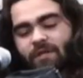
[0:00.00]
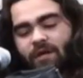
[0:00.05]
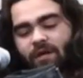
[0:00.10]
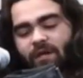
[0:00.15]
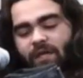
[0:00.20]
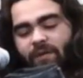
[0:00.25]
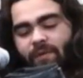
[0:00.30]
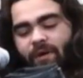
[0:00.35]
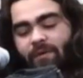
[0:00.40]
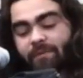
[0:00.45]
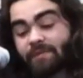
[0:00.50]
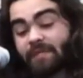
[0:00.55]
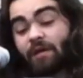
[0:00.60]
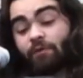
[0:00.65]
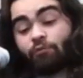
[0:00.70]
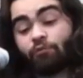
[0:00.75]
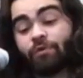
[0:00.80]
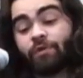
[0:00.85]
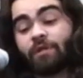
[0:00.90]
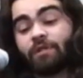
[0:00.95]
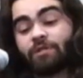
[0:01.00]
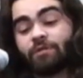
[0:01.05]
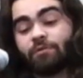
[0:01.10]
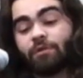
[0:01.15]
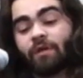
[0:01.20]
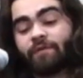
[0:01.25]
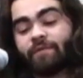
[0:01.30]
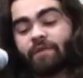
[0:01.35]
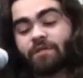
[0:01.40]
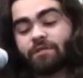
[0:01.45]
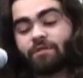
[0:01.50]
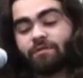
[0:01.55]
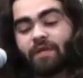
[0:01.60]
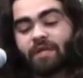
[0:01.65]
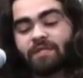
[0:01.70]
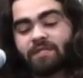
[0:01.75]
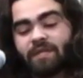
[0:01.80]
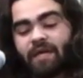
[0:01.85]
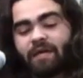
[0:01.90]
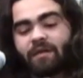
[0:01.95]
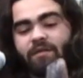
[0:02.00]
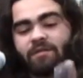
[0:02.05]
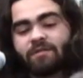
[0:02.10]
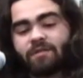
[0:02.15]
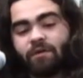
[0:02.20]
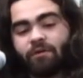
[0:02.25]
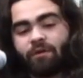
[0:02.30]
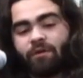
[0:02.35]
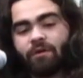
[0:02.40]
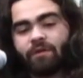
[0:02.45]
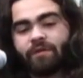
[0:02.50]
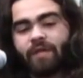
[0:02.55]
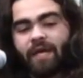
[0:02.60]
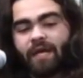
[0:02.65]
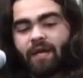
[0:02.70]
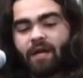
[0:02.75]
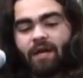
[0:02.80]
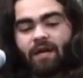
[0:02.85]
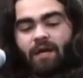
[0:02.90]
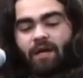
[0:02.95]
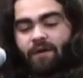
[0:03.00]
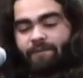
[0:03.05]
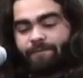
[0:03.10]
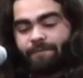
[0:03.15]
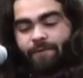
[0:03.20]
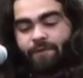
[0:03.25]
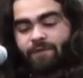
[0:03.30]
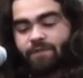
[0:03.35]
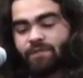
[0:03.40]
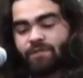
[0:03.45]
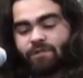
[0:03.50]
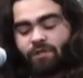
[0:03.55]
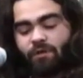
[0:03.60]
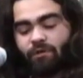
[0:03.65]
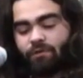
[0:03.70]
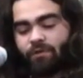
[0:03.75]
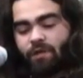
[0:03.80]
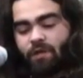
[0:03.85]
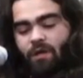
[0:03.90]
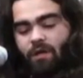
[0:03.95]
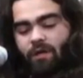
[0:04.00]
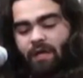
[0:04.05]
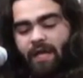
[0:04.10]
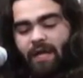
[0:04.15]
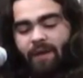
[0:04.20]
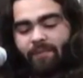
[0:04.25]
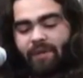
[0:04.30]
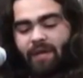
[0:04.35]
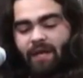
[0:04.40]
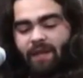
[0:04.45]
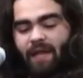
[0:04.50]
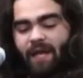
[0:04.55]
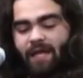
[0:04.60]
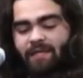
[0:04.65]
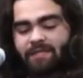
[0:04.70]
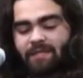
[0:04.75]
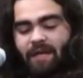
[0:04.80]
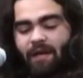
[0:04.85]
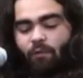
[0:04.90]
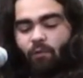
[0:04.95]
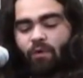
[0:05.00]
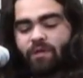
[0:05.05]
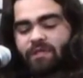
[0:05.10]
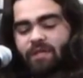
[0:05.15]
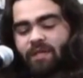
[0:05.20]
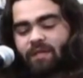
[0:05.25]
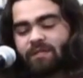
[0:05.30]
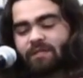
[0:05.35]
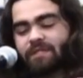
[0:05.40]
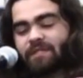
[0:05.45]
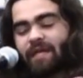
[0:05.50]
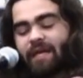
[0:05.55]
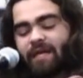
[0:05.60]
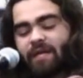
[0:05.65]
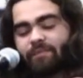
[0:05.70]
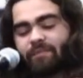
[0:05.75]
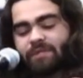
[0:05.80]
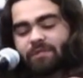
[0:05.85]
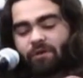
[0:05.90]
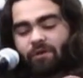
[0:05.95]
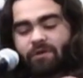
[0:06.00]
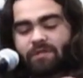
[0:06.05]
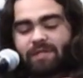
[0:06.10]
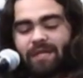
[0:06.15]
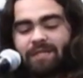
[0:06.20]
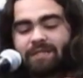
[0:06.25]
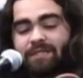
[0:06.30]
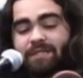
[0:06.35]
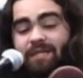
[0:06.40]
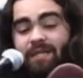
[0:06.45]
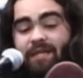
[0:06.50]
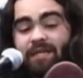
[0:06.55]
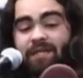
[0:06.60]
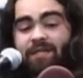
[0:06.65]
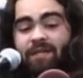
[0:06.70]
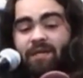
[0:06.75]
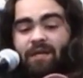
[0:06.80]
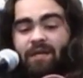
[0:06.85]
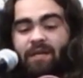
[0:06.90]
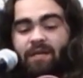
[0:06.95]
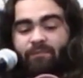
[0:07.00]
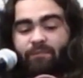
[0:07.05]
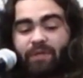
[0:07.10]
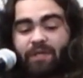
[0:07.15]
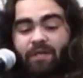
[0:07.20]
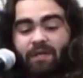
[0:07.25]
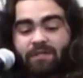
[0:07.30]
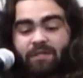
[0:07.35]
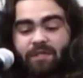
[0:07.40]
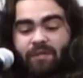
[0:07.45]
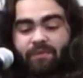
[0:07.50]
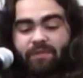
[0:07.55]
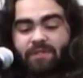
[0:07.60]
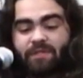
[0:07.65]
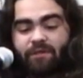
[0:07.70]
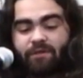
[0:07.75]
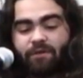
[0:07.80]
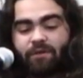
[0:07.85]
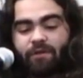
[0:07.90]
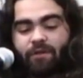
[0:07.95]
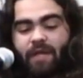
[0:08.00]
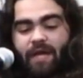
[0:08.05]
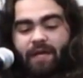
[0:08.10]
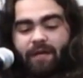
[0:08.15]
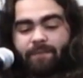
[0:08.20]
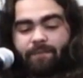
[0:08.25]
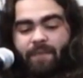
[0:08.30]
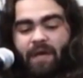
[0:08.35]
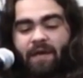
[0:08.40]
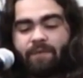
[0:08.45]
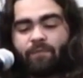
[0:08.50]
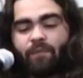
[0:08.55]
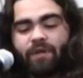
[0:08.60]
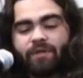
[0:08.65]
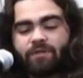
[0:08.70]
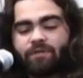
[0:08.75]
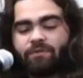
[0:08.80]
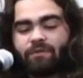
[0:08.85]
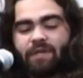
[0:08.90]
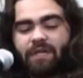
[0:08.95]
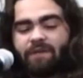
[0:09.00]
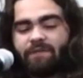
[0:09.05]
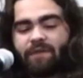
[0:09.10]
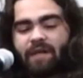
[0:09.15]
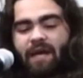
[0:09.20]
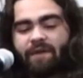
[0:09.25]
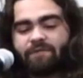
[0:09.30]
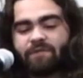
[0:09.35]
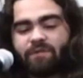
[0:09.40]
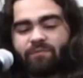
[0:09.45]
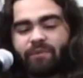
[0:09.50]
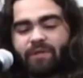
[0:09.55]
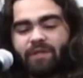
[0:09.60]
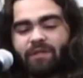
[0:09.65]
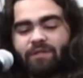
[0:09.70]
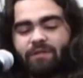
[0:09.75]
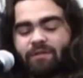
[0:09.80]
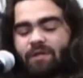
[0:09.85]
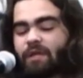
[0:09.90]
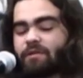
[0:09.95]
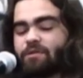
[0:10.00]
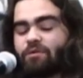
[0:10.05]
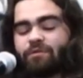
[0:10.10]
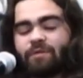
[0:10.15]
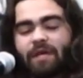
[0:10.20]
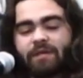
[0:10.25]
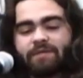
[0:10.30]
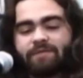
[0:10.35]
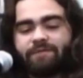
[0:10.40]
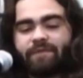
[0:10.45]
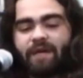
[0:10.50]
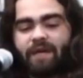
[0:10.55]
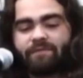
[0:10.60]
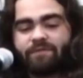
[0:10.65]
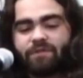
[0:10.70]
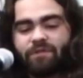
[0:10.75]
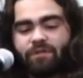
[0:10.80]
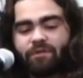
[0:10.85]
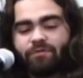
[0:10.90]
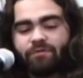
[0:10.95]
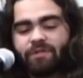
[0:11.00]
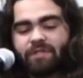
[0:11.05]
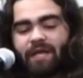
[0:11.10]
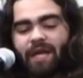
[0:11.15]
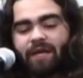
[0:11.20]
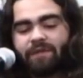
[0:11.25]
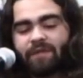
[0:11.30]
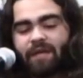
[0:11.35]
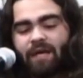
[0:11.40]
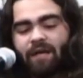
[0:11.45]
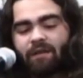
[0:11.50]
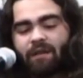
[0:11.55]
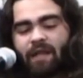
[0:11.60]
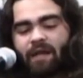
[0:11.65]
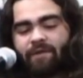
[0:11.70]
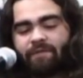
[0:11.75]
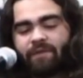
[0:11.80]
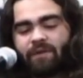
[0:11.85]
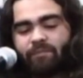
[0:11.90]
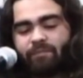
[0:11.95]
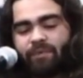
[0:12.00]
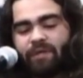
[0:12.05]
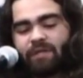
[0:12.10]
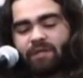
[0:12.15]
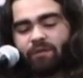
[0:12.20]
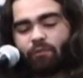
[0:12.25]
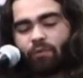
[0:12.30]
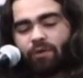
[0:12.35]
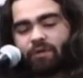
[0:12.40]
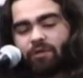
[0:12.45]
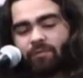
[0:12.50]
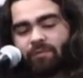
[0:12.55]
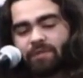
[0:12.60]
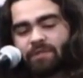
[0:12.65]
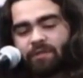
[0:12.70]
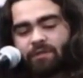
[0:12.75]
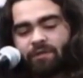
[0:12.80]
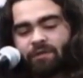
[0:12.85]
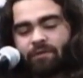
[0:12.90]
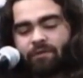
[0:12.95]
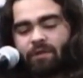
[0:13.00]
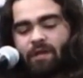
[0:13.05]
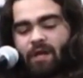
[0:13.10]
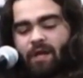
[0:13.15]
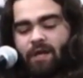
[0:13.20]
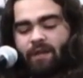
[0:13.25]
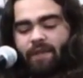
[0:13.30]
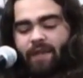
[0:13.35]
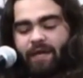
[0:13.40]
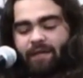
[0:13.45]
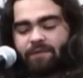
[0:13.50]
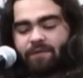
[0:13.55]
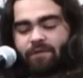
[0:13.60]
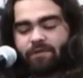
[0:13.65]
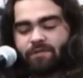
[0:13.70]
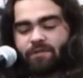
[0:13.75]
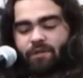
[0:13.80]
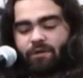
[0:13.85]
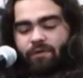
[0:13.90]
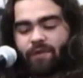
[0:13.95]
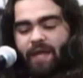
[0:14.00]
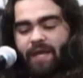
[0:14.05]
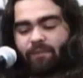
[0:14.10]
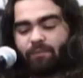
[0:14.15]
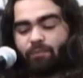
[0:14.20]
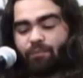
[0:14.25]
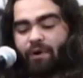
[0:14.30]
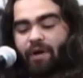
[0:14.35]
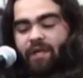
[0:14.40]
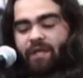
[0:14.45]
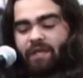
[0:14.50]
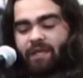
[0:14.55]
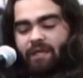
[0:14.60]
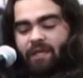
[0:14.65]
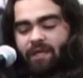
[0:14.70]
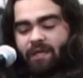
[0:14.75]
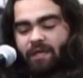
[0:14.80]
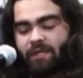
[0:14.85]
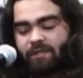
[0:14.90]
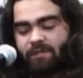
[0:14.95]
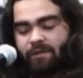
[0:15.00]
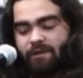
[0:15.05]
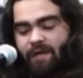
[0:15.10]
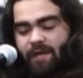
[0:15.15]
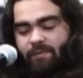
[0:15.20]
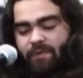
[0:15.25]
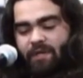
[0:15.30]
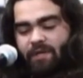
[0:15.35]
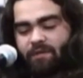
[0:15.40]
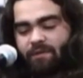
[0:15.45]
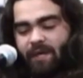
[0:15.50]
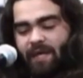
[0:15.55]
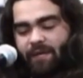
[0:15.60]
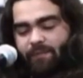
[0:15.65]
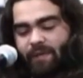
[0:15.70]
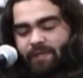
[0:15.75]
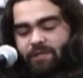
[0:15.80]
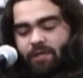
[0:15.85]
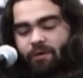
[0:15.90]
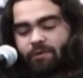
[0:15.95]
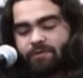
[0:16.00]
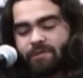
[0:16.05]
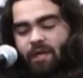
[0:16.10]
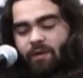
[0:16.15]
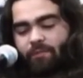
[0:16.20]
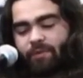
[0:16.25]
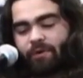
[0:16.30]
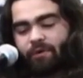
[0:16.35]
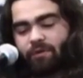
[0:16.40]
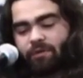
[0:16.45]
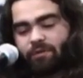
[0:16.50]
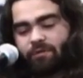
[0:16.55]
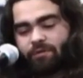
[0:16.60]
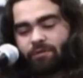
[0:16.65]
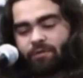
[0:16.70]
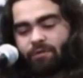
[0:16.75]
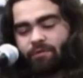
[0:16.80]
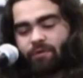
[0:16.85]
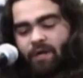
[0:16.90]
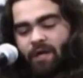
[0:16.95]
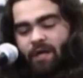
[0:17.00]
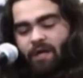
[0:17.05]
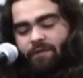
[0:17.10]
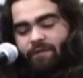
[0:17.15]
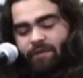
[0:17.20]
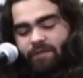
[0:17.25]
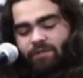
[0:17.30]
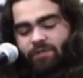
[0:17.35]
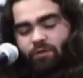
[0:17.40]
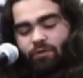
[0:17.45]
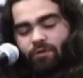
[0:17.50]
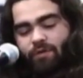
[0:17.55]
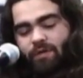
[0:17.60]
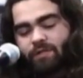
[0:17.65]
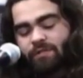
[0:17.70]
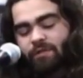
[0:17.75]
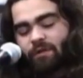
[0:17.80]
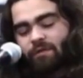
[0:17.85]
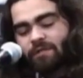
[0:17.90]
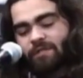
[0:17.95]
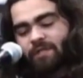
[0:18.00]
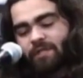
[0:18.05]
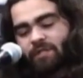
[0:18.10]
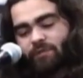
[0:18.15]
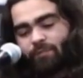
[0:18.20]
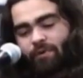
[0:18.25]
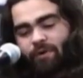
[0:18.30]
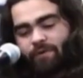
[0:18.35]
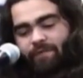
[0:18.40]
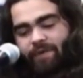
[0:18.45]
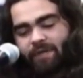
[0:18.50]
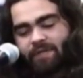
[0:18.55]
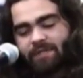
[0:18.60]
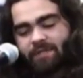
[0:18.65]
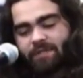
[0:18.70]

talking about them because I really do love this shoe. They skated so good. Like for so long. And I mean, I, like I said, I wish I didn't skate him as hard as I did because of the material. Like, and but dude, even after being a 2005 shoe, skating the hell out of it, being a weaker material, like there's no like breaking in it. You know what I mean? Like my toes not poking through, the sole is all stitched perfect